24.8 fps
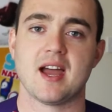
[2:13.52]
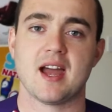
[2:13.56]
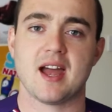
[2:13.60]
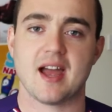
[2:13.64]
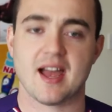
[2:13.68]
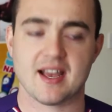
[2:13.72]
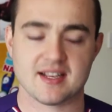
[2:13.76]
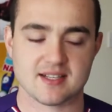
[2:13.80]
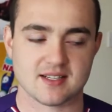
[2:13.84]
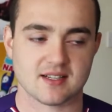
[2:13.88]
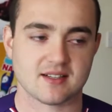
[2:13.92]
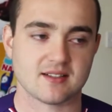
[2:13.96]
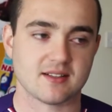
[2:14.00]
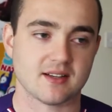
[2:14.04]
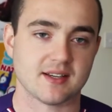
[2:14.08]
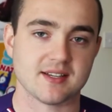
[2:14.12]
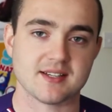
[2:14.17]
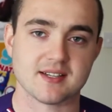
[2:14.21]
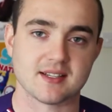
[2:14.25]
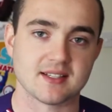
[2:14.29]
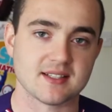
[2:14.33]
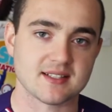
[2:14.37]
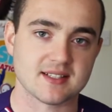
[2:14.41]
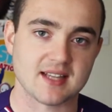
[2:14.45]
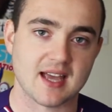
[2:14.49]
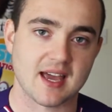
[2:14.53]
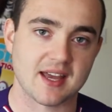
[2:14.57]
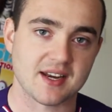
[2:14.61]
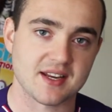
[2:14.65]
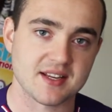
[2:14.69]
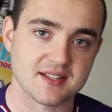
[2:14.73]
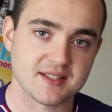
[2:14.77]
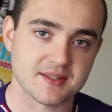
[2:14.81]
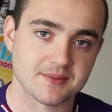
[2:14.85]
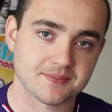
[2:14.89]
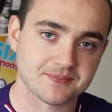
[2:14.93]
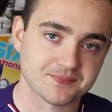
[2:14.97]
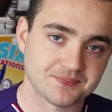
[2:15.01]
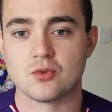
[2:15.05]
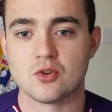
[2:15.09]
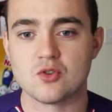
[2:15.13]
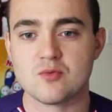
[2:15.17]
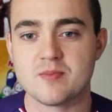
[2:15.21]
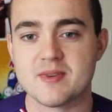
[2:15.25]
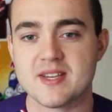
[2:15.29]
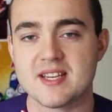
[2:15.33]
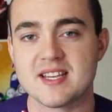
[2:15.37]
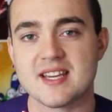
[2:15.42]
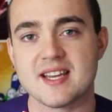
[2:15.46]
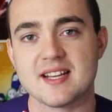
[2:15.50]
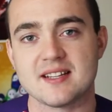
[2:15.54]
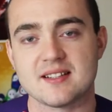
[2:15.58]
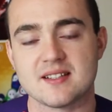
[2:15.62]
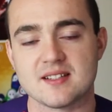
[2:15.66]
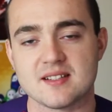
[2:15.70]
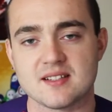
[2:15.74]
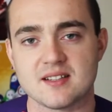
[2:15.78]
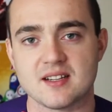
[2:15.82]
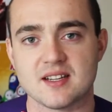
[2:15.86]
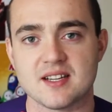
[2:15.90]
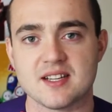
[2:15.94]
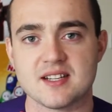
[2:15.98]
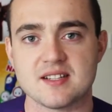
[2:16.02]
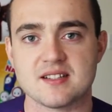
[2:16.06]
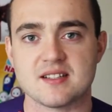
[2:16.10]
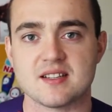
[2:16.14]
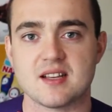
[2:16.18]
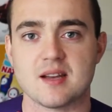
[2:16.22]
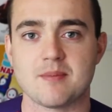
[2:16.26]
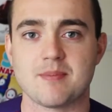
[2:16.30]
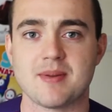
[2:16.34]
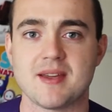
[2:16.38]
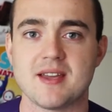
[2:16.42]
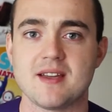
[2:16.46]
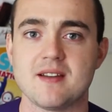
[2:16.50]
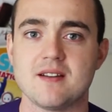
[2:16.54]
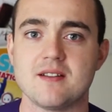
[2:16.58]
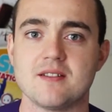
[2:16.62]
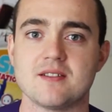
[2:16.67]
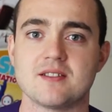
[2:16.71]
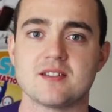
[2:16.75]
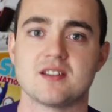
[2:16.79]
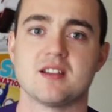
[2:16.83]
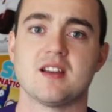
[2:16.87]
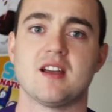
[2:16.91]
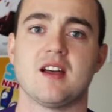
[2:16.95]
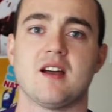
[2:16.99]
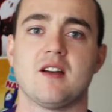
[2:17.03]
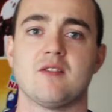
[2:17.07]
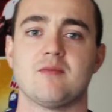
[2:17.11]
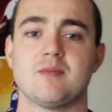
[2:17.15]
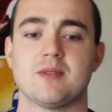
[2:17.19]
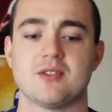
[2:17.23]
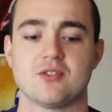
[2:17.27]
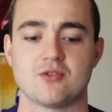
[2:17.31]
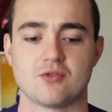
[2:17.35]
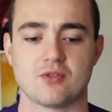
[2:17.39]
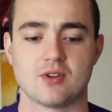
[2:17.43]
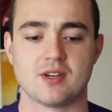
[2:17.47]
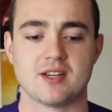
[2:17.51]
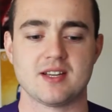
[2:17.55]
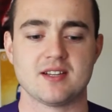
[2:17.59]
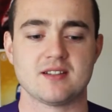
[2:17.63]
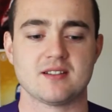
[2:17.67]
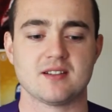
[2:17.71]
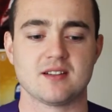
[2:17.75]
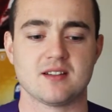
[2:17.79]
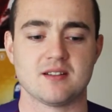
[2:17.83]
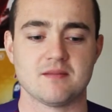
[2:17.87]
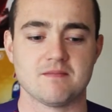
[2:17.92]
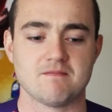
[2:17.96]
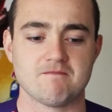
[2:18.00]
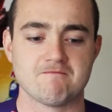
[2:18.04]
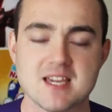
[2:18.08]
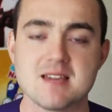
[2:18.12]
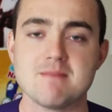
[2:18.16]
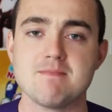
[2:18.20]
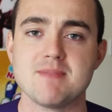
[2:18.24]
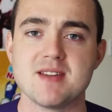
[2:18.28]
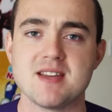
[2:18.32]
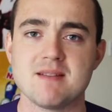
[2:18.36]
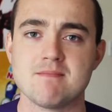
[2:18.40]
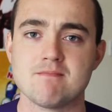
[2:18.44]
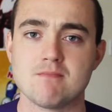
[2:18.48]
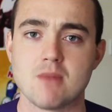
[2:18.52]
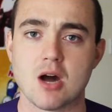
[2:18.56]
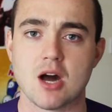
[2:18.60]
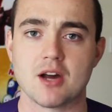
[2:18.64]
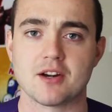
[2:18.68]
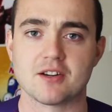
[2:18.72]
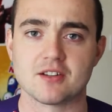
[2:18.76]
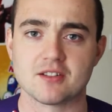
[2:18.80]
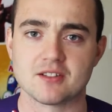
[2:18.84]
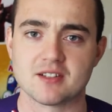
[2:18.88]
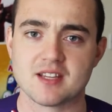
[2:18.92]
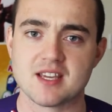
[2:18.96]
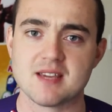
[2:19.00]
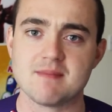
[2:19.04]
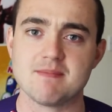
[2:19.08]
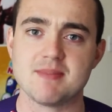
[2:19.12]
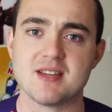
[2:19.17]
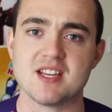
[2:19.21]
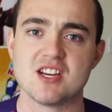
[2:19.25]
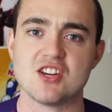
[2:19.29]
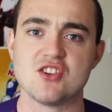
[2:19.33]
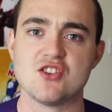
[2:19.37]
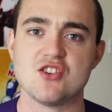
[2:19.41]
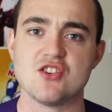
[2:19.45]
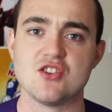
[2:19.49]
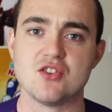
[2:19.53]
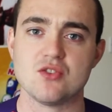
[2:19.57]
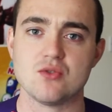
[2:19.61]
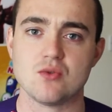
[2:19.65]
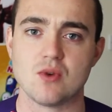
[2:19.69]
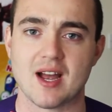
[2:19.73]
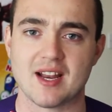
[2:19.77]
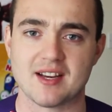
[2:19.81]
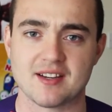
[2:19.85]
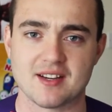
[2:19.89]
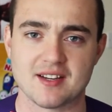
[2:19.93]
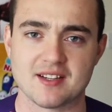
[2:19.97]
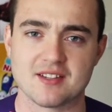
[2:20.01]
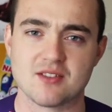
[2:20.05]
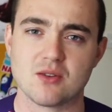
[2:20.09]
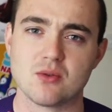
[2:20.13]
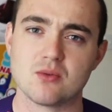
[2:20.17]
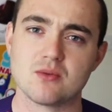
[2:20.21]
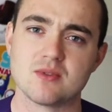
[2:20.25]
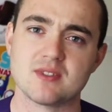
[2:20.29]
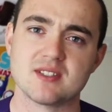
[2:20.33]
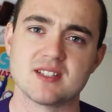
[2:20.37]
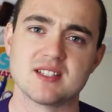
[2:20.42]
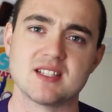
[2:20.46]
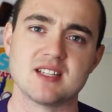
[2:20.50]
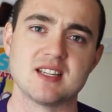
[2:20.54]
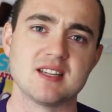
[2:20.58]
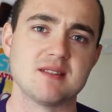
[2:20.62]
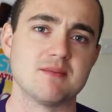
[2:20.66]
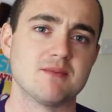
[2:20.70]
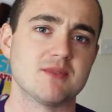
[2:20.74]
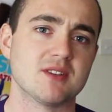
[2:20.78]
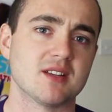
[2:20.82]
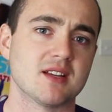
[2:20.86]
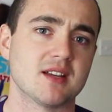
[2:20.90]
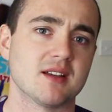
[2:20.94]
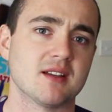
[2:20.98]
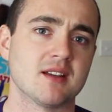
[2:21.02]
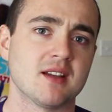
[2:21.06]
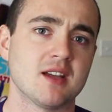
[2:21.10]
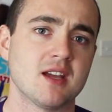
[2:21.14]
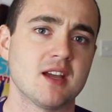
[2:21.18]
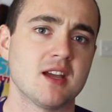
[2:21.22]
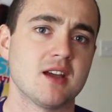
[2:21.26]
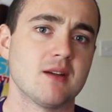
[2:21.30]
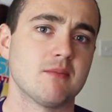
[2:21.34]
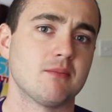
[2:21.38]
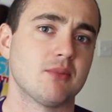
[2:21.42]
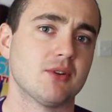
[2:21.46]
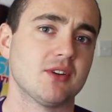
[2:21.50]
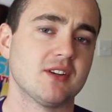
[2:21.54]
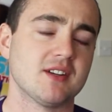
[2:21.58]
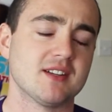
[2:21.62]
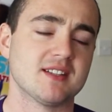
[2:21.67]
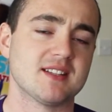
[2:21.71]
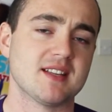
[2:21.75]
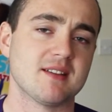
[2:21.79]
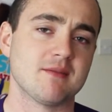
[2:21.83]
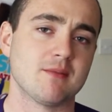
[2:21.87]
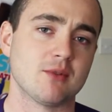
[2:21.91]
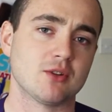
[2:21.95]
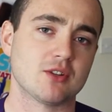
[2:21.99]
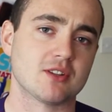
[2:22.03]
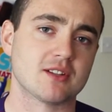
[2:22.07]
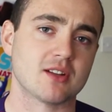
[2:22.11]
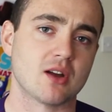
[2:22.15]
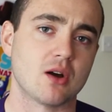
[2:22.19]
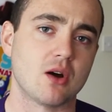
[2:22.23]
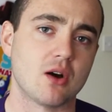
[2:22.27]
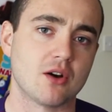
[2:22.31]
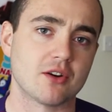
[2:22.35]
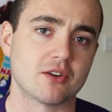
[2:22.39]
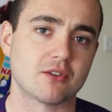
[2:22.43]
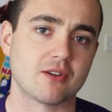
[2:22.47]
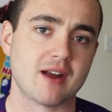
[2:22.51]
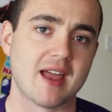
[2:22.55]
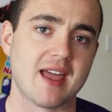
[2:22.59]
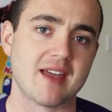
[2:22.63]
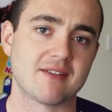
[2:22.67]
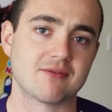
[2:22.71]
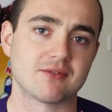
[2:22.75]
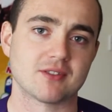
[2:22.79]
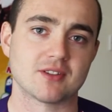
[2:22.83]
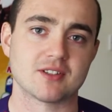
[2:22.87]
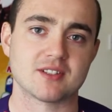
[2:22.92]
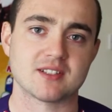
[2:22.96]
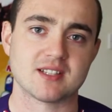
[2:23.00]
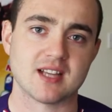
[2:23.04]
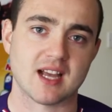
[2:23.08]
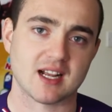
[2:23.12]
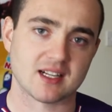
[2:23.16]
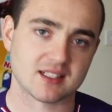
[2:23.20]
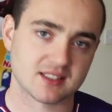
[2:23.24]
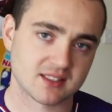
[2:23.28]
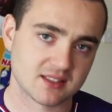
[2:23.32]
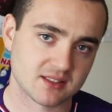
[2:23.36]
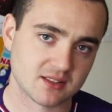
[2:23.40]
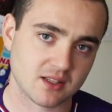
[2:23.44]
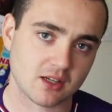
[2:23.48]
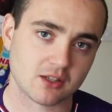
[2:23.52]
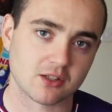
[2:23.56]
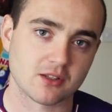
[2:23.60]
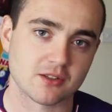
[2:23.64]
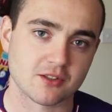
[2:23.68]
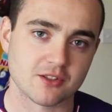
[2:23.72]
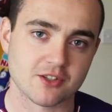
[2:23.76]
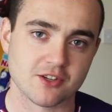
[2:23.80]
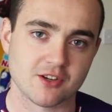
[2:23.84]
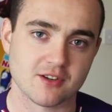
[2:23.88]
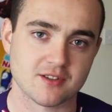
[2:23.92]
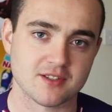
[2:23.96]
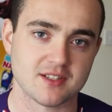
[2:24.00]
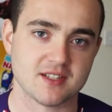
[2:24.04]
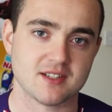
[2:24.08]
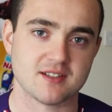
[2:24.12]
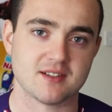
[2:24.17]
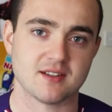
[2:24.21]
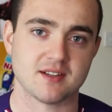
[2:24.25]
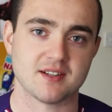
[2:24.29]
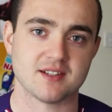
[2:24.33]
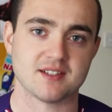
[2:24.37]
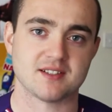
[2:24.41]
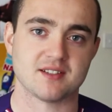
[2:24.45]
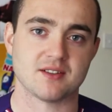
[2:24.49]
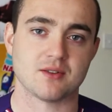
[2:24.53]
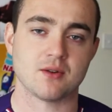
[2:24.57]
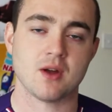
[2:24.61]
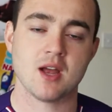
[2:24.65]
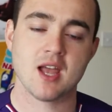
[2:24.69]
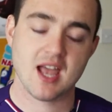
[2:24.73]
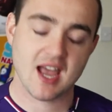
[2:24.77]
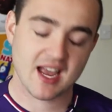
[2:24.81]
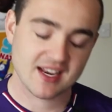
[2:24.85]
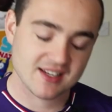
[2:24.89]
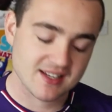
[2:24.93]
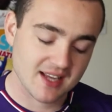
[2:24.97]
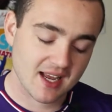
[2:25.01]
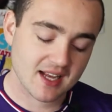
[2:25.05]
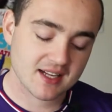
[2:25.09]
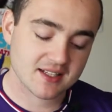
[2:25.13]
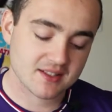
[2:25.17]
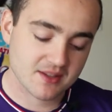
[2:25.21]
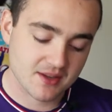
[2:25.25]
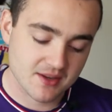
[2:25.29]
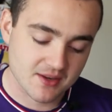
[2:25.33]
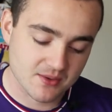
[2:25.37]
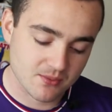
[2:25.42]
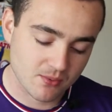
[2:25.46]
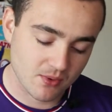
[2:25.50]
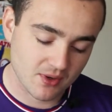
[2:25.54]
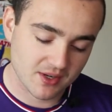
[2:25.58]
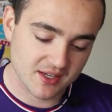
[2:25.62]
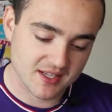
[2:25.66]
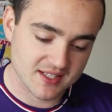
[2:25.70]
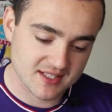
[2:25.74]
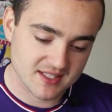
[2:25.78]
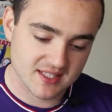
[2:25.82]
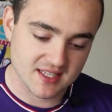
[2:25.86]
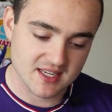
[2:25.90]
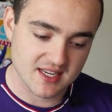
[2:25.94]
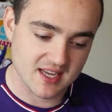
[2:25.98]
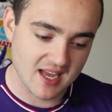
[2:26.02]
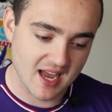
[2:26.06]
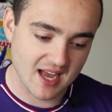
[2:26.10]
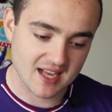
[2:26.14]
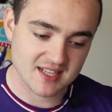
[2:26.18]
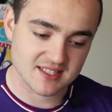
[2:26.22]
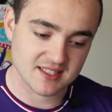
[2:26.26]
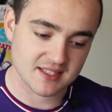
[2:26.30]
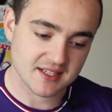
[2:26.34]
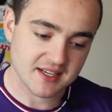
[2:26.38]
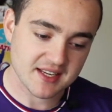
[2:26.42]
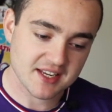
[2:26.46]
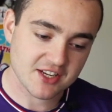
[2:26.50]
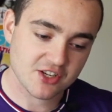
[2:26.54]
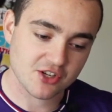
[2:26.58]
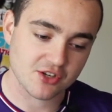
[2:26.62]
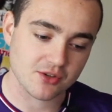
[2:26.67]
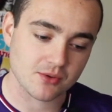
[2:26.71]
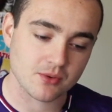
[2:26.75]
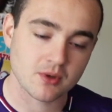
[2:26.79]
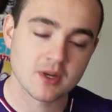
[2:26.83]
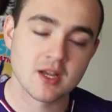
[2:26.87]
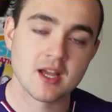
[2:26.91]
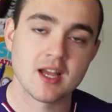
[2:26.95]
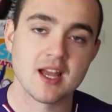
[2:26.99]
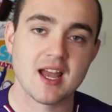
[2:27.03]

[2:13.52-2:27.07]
As exciting as that is, rugby kit designs appear to have been trying to keep being modern, keep being new, and they don't seem to put in the same amount of thought or effort that soccer jersey designs do, and that is what I see as an issue.